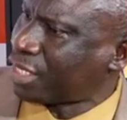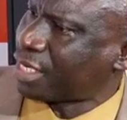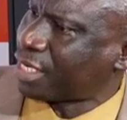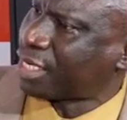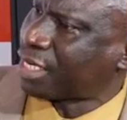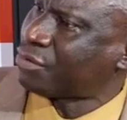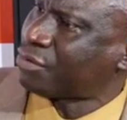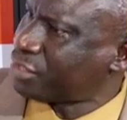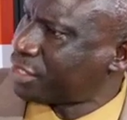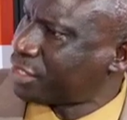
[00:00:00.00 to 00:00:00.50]

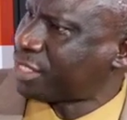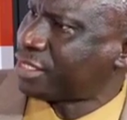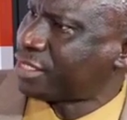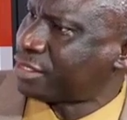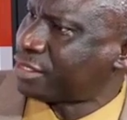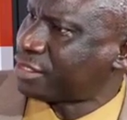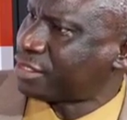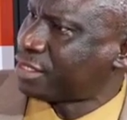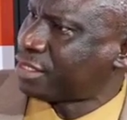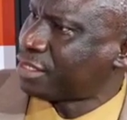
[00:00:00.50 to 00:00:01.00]
around
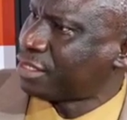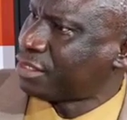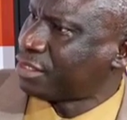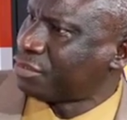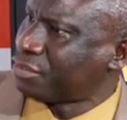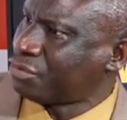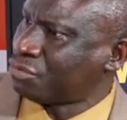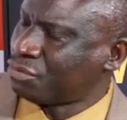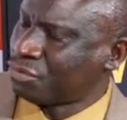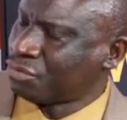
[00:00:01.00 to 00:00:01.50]
things
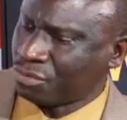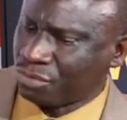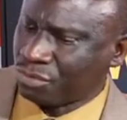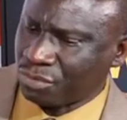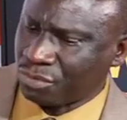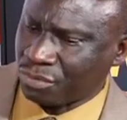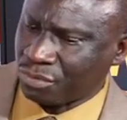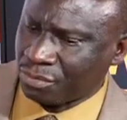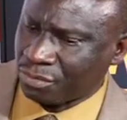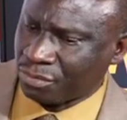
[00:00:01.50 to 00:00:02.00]

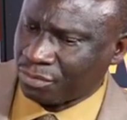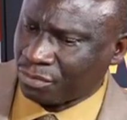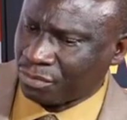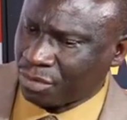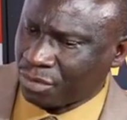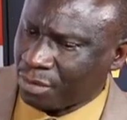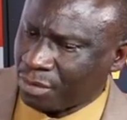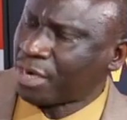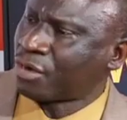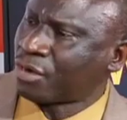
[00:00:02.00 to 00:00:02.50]
to
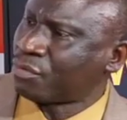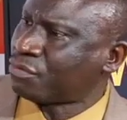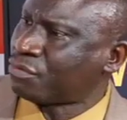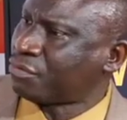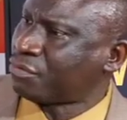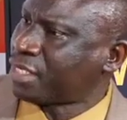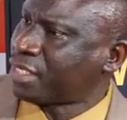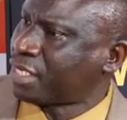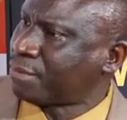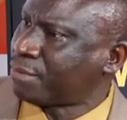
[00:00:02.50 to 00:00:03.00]
come out
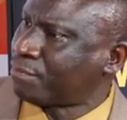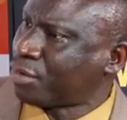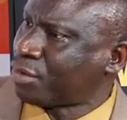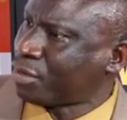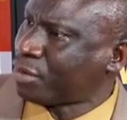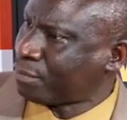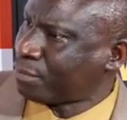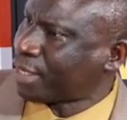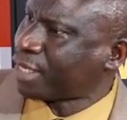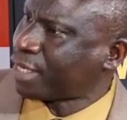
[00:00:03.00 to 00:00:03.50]
with a
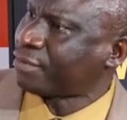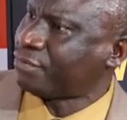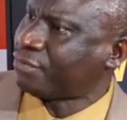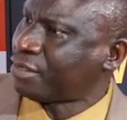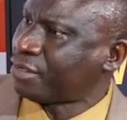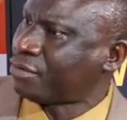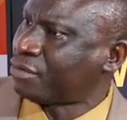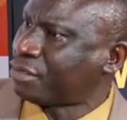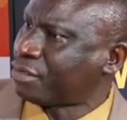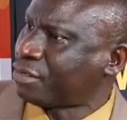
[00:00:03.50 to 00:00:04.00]
ballpark
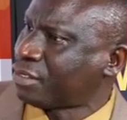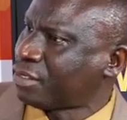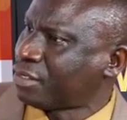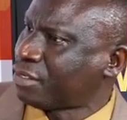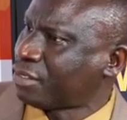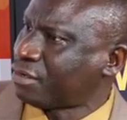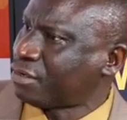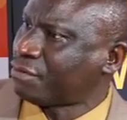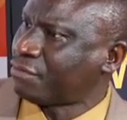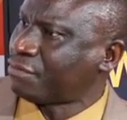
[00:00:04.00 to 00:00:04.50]
figure
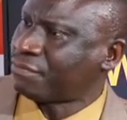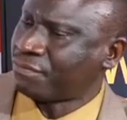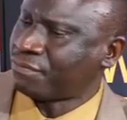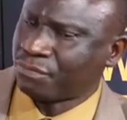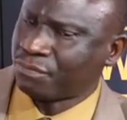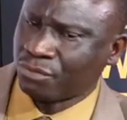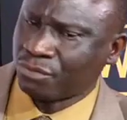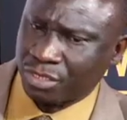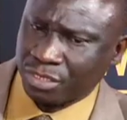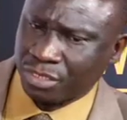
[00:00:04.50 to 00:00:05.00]
of
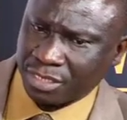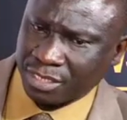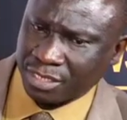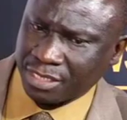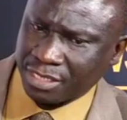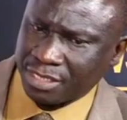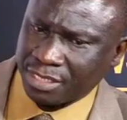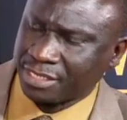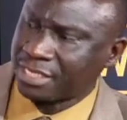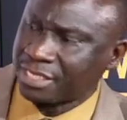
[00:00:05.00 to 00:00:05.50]
what
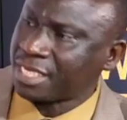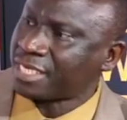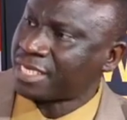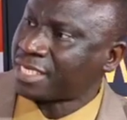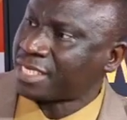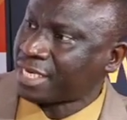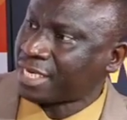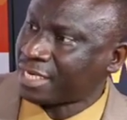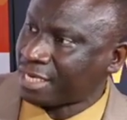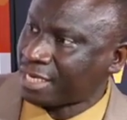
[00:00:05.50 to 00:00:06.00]
the state
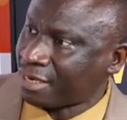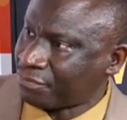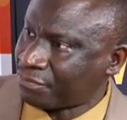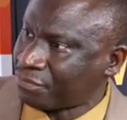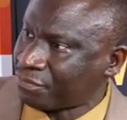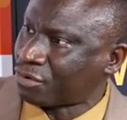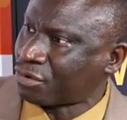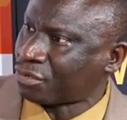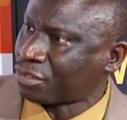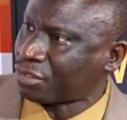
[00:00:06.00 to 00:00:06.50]
can
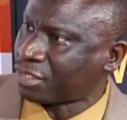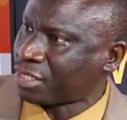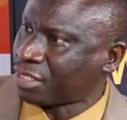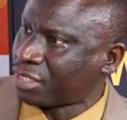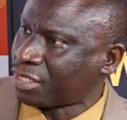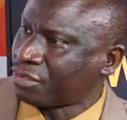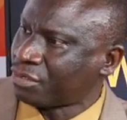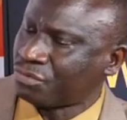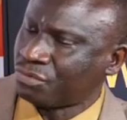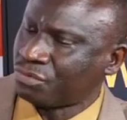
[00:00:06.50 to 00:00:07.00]
afford
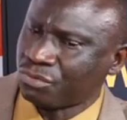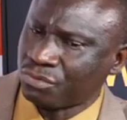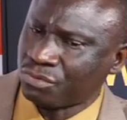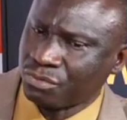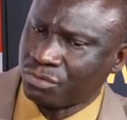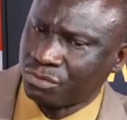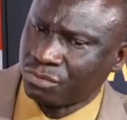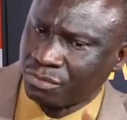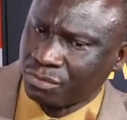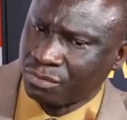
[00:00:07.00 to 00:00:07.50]

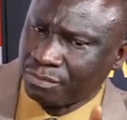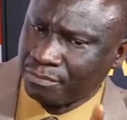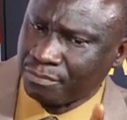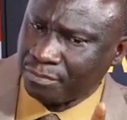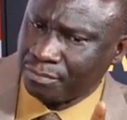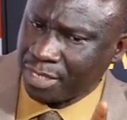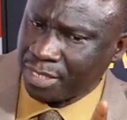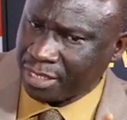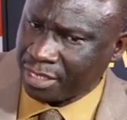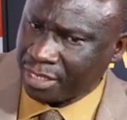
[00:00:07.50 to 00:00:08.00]
to
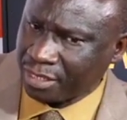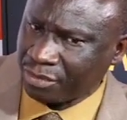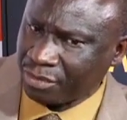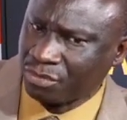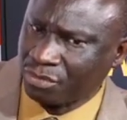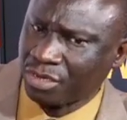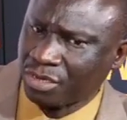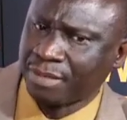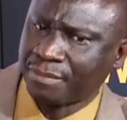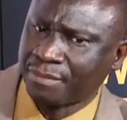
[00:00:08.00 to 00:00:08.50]
meet the
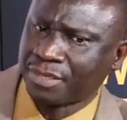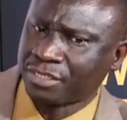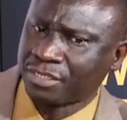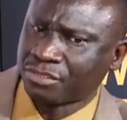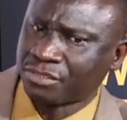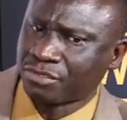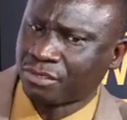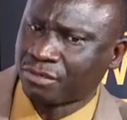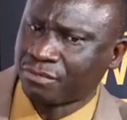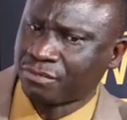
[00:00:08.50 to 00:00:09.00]

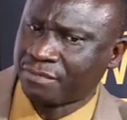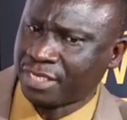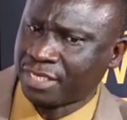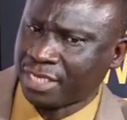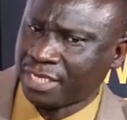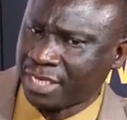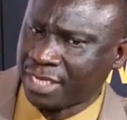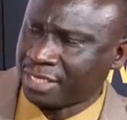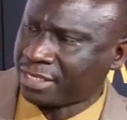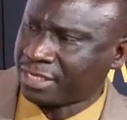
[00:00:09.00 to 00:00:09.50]
requirements of the
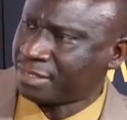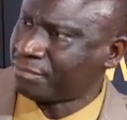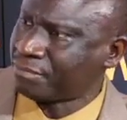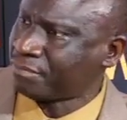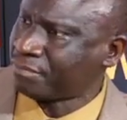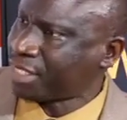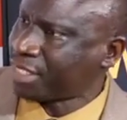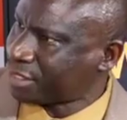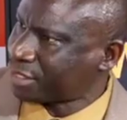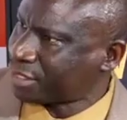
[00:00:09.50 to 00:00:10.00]
health
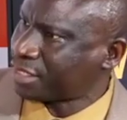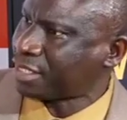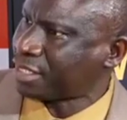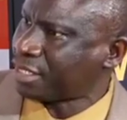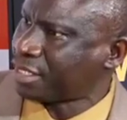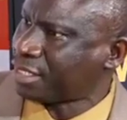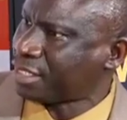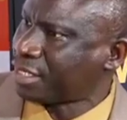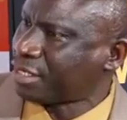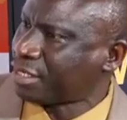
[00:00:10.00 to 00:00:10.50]

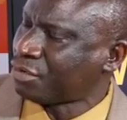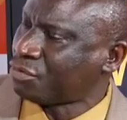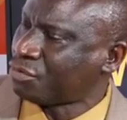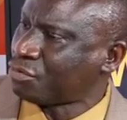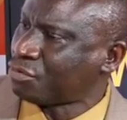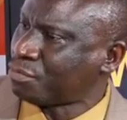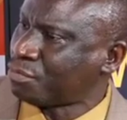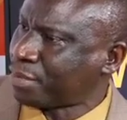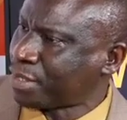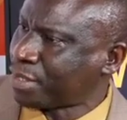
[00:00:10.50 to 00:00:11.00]
ministry
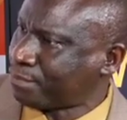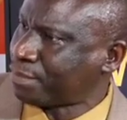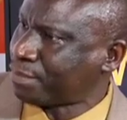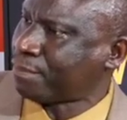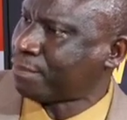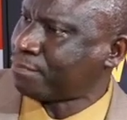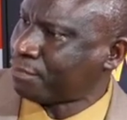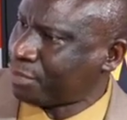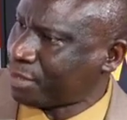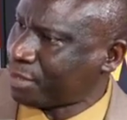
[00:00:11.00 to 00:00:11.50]
to
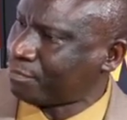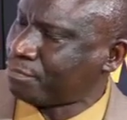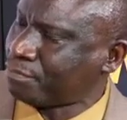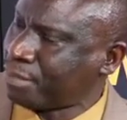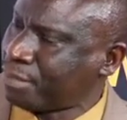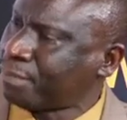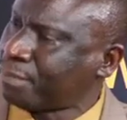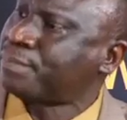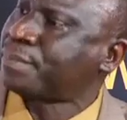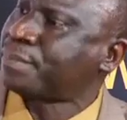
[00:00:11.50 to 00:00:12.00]

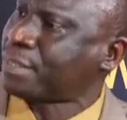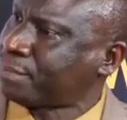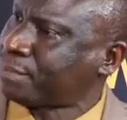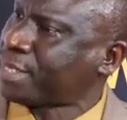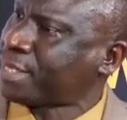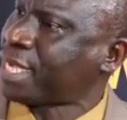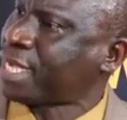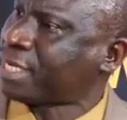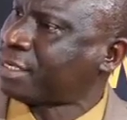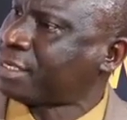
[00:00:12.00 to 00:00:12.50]
be
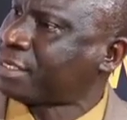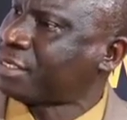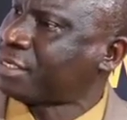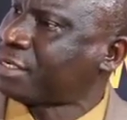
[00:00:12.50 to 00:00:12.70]
prepared